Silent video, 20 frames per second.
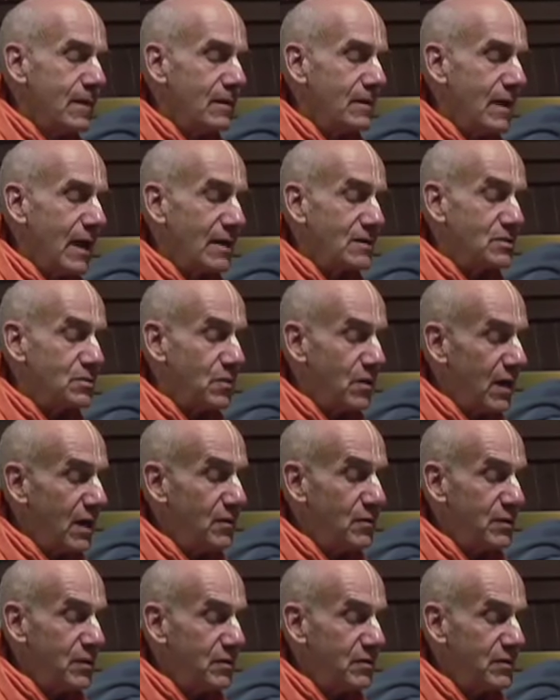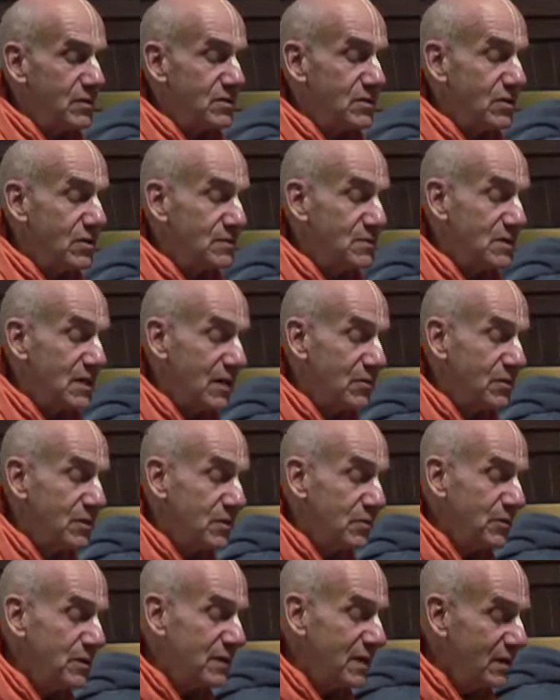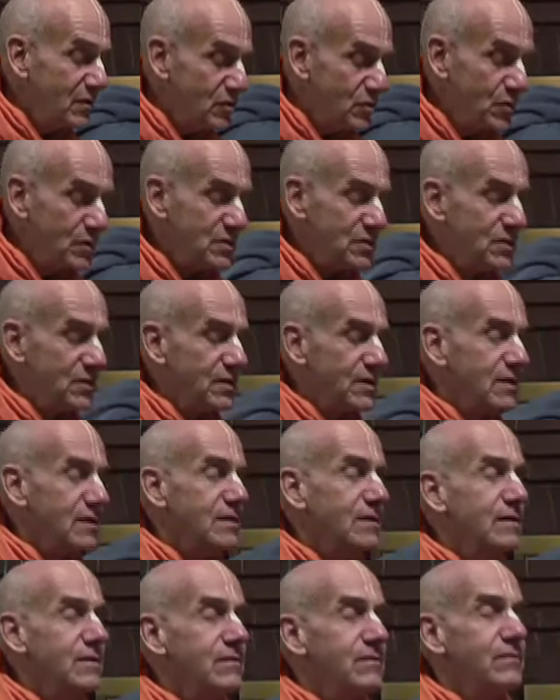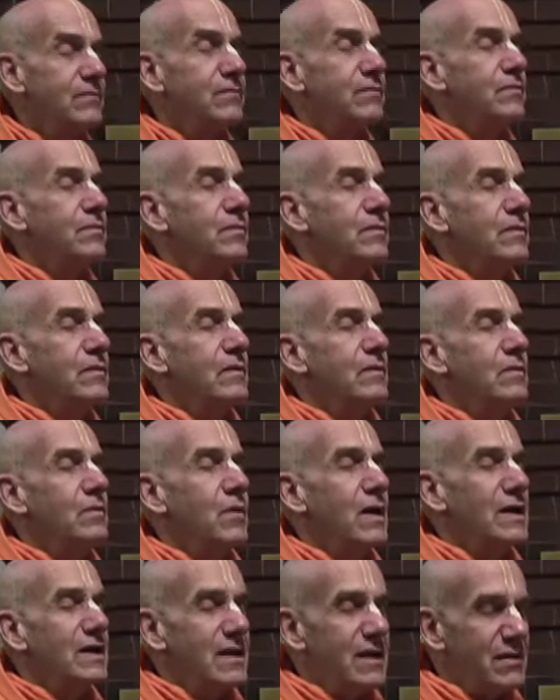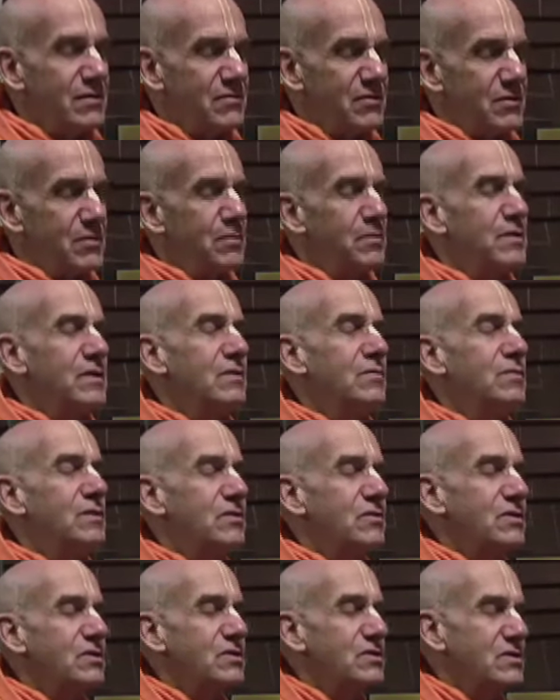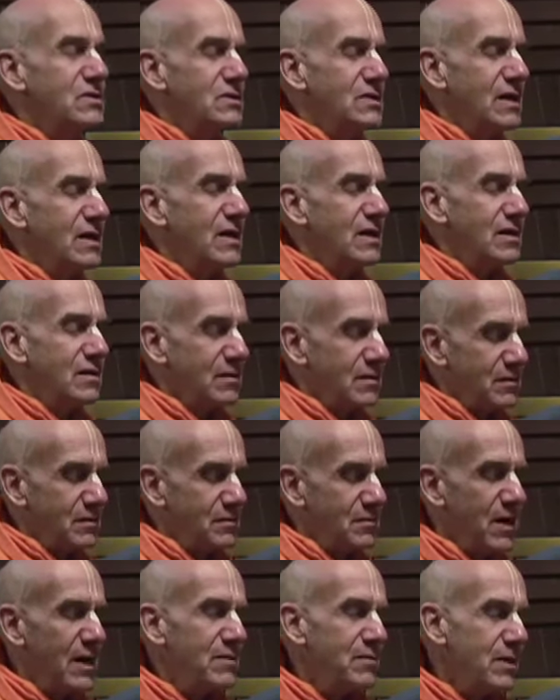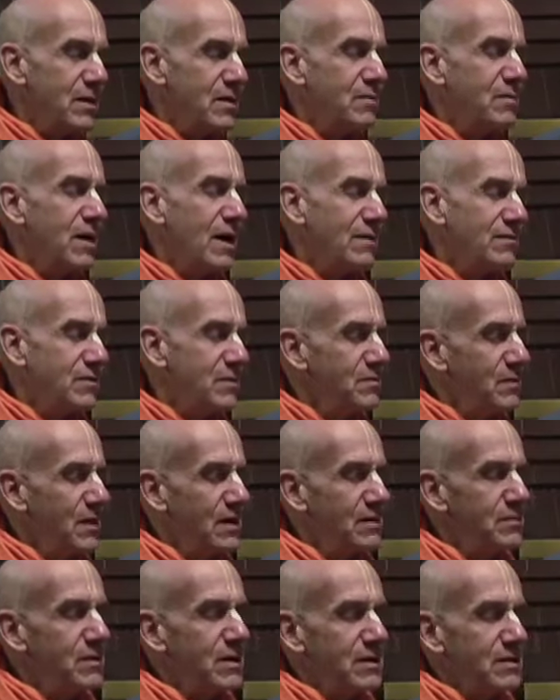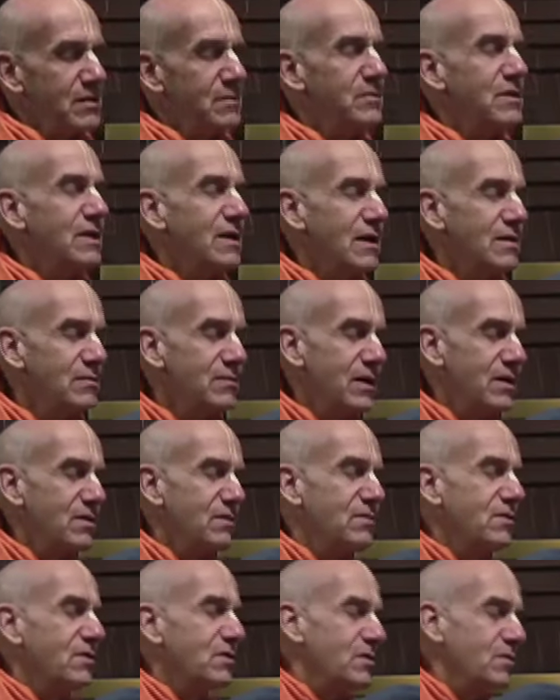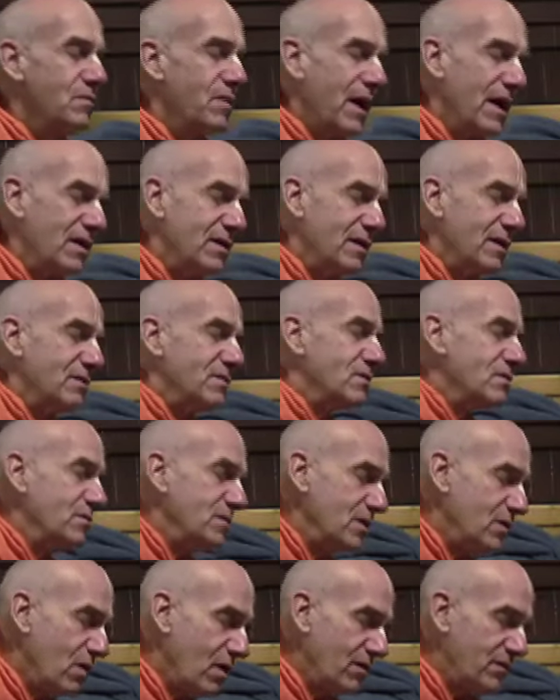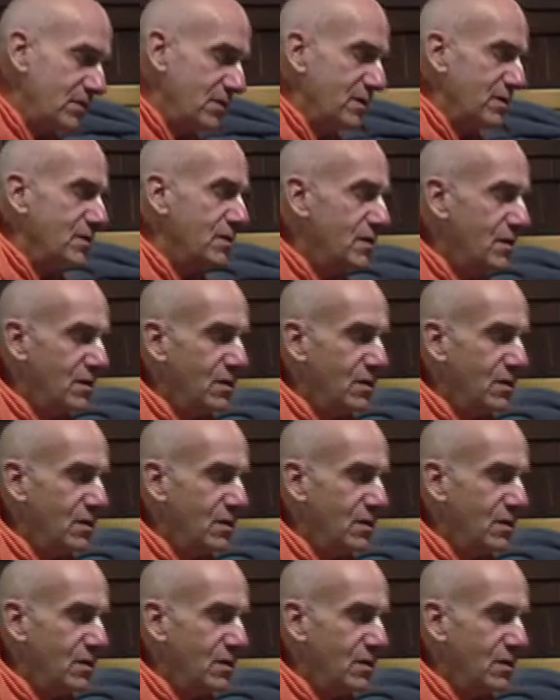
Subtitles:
That's why we're so upset when they twist it. Why can't we repeat what Krishna is saying? Man Manabhava, Mad Bhakta, become my devotee, bow down to me, Orphya.